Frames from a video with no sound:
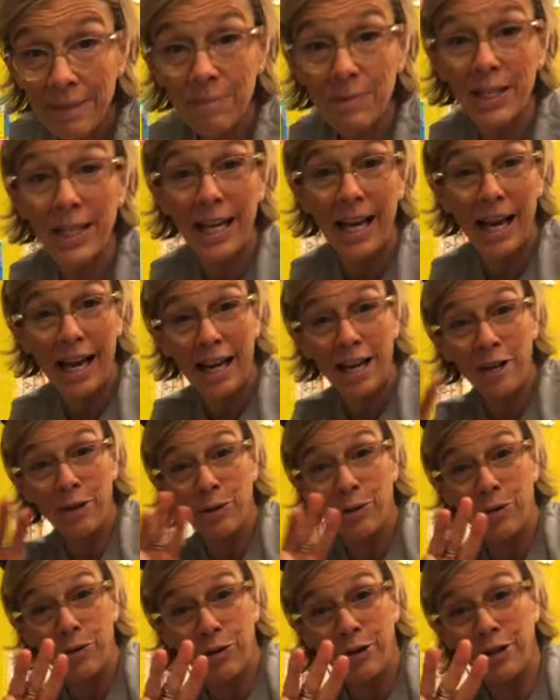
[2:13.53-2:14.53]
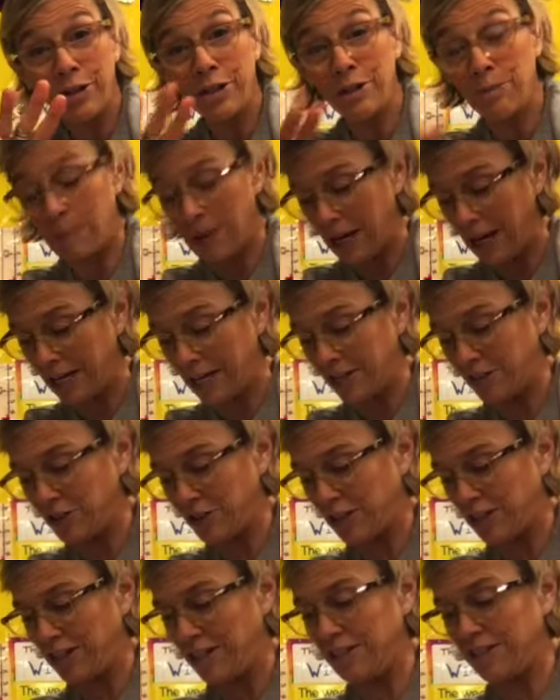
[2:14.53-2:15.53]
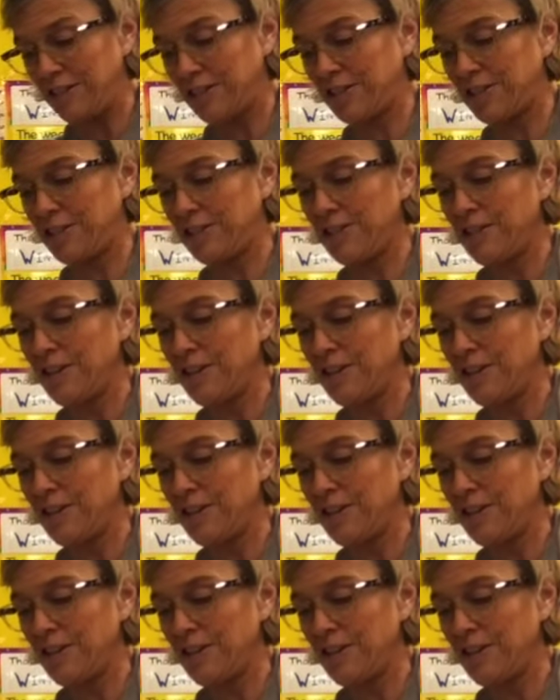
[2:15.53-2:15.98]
today, your third page is